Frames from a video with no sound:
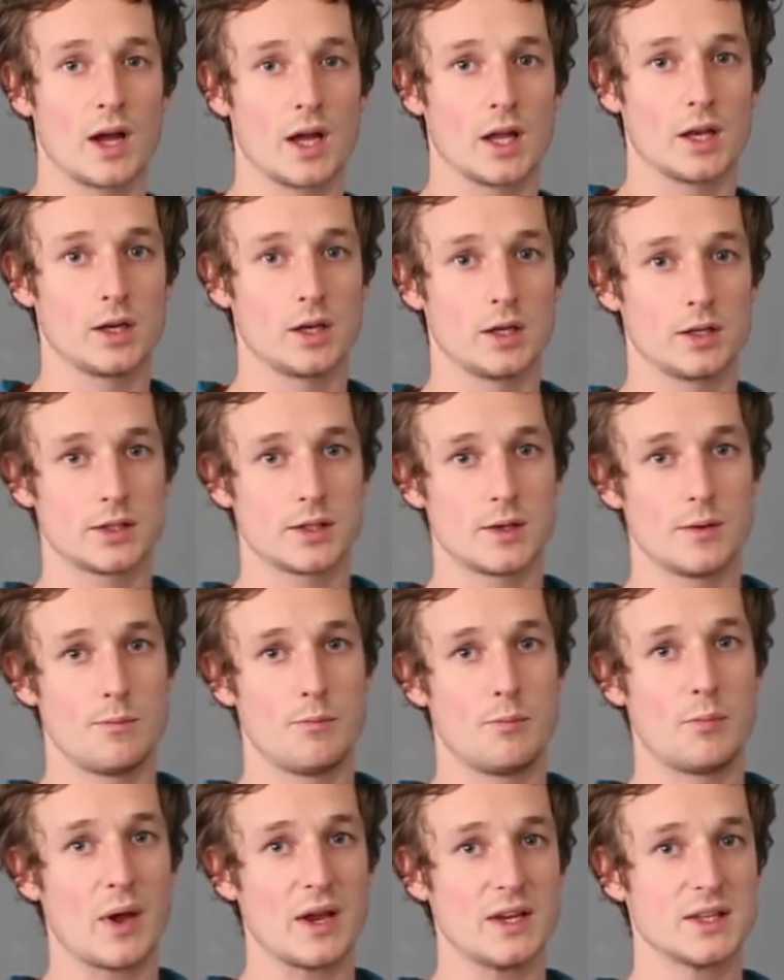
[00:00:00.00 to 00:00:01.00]
and
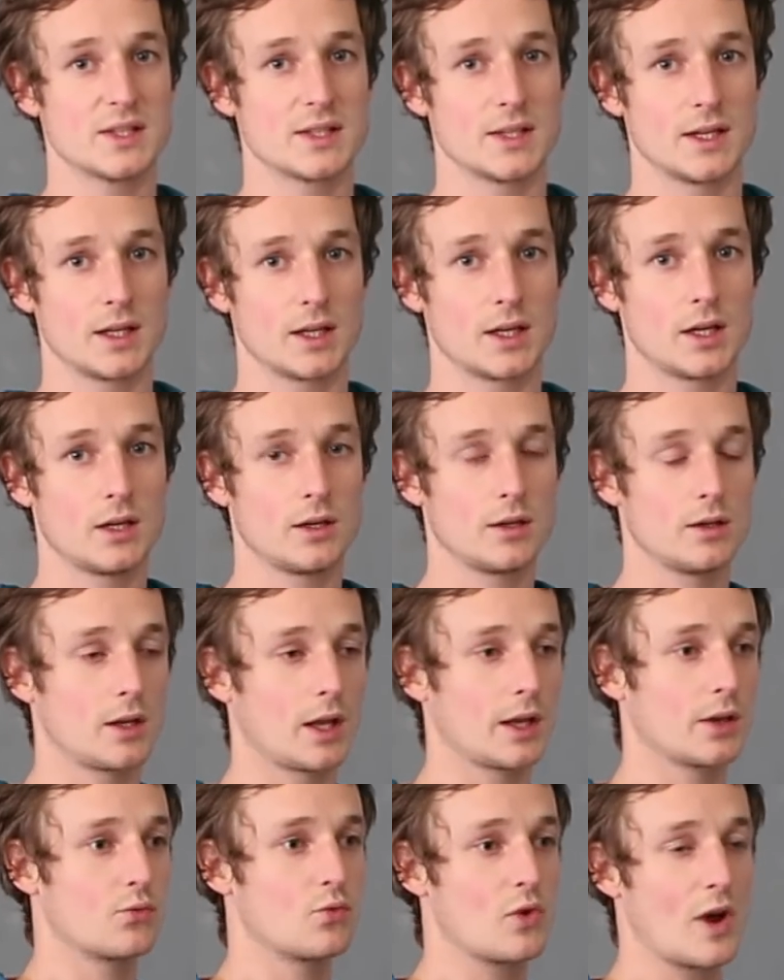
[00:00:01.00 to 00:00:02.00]
basic
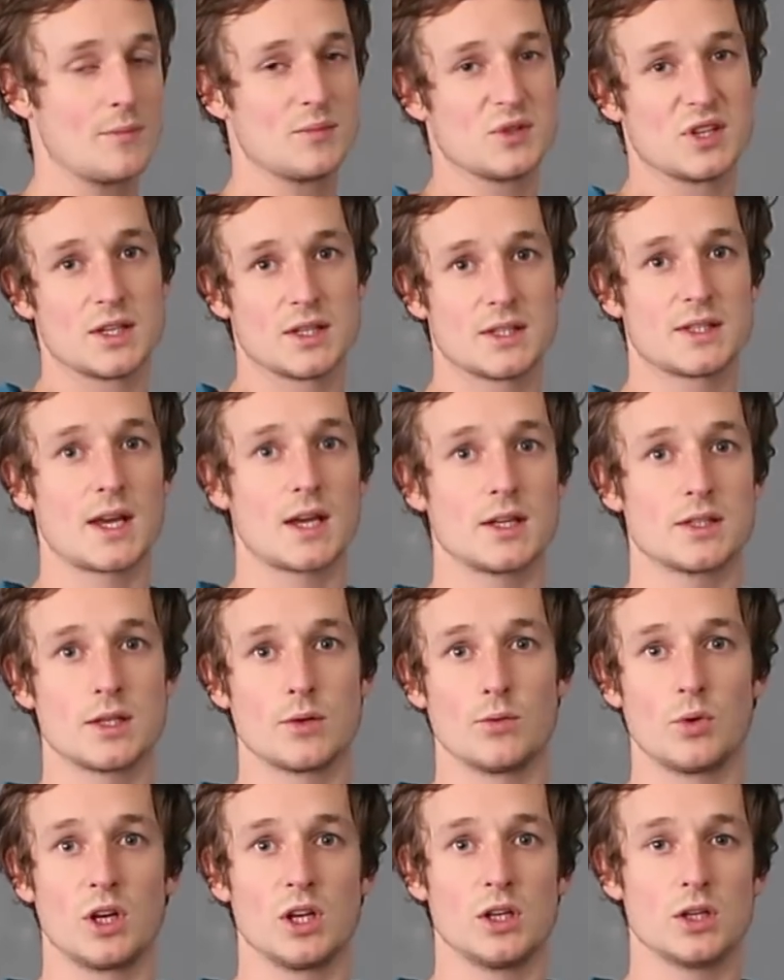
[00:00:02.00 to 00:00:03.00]
like reps and sets
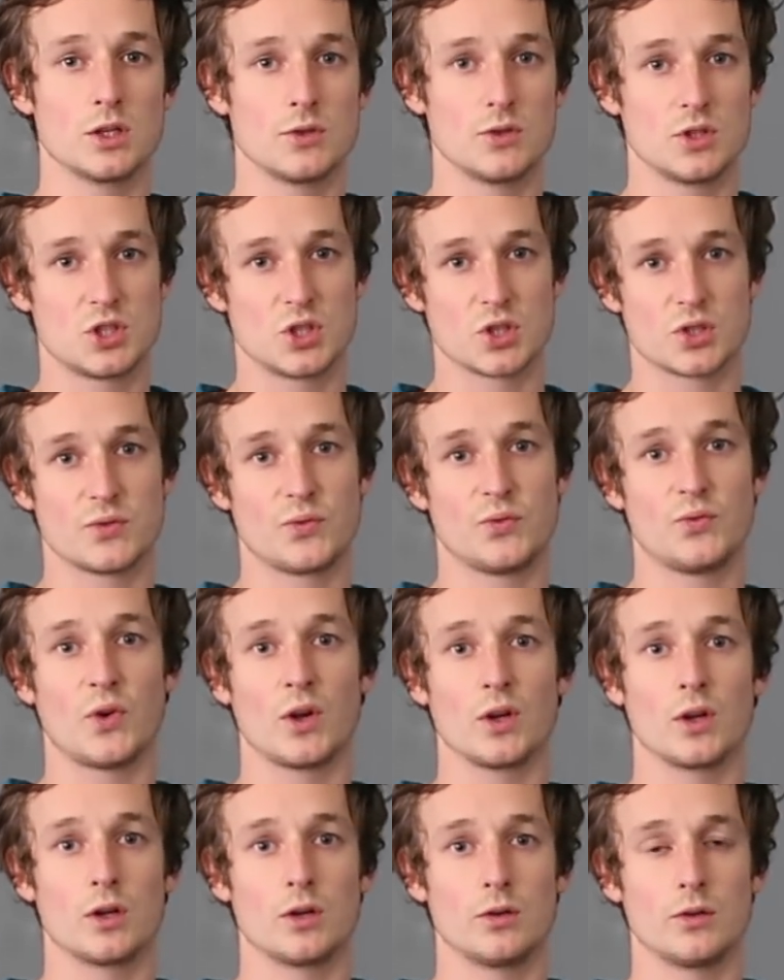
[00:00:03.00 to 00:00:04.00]
that we can do is just
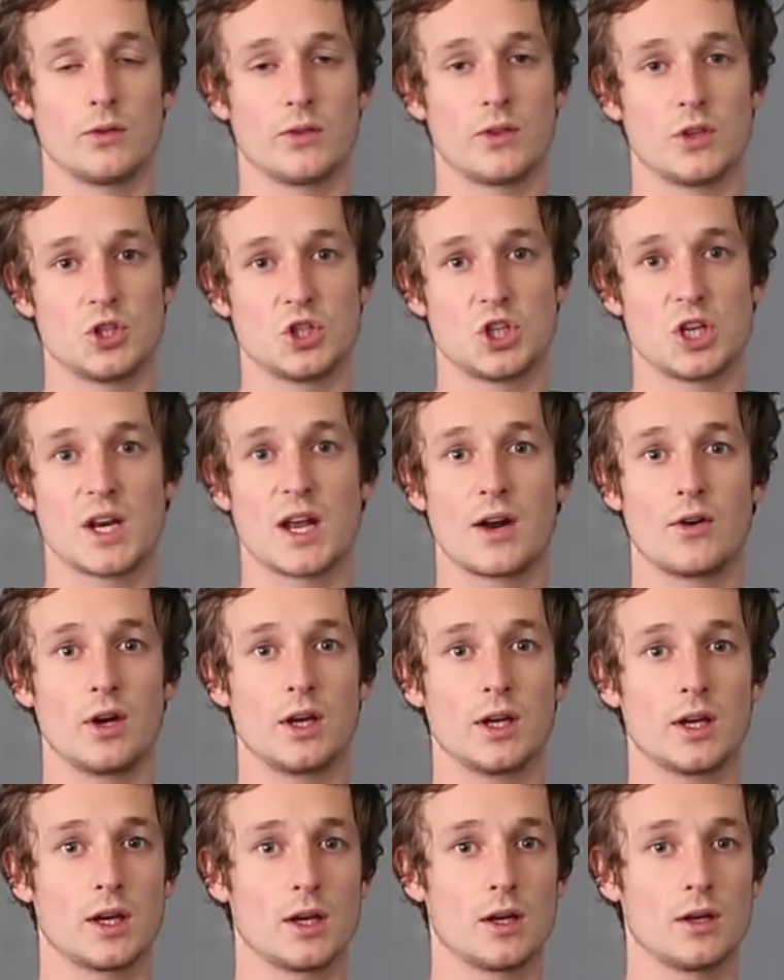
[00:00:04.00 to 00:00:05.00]
follow the
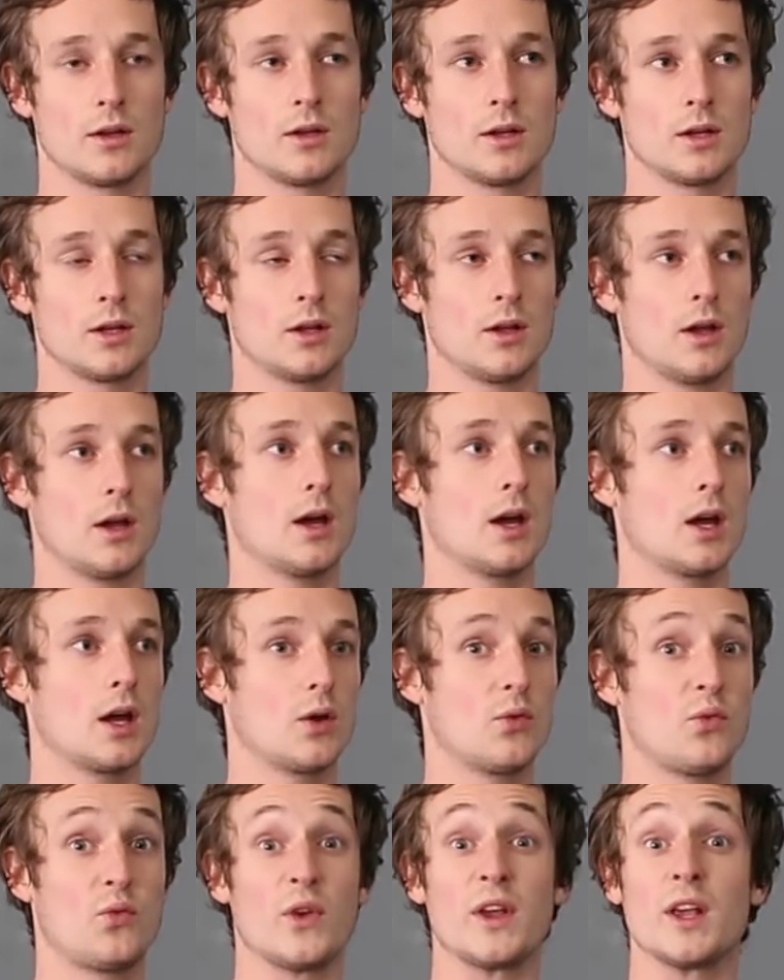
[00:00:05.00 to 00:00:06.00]
generic
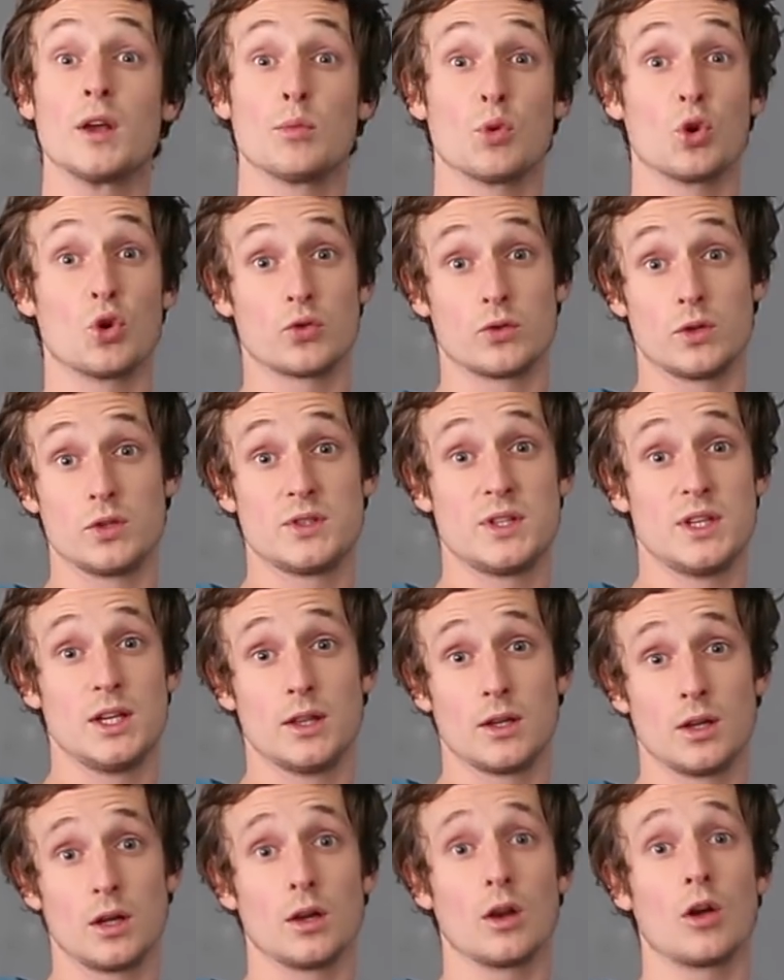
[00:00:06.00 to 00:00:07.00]
fingerboard routine
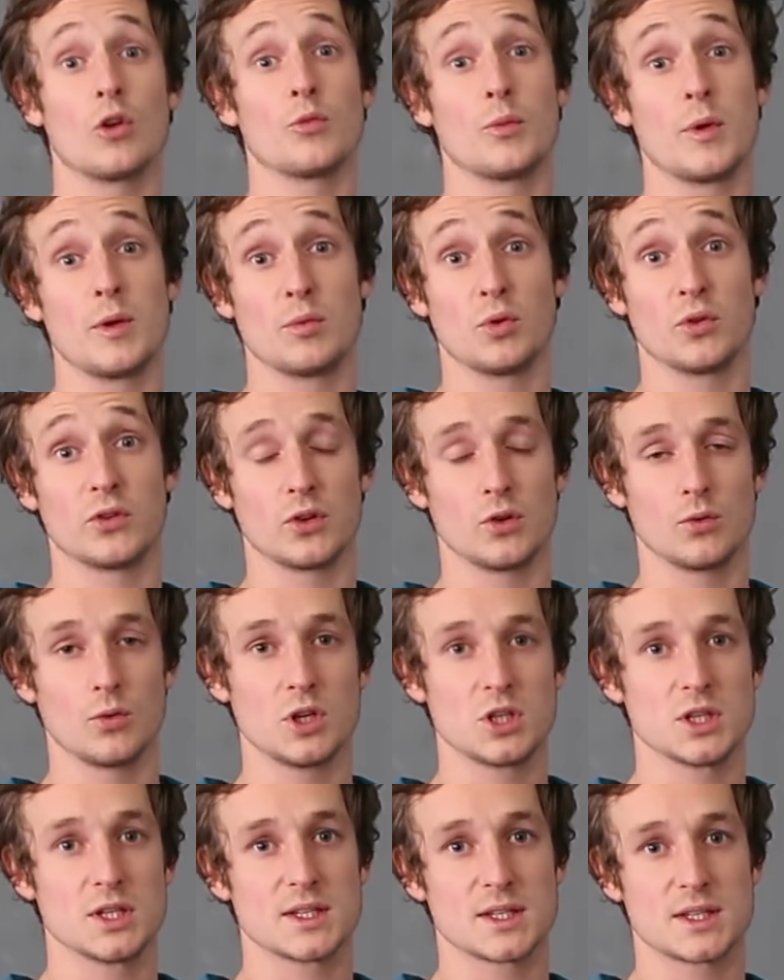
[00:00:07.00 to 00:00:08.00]
that a lot of people do,
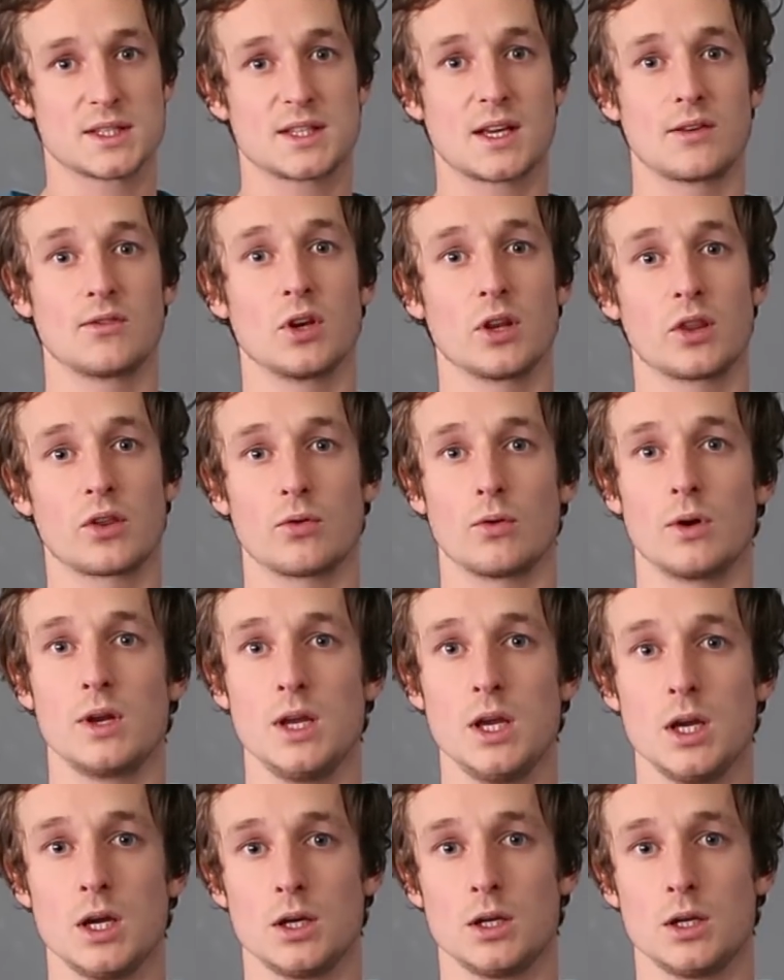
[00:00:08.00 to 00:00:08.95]
which is a 7-3.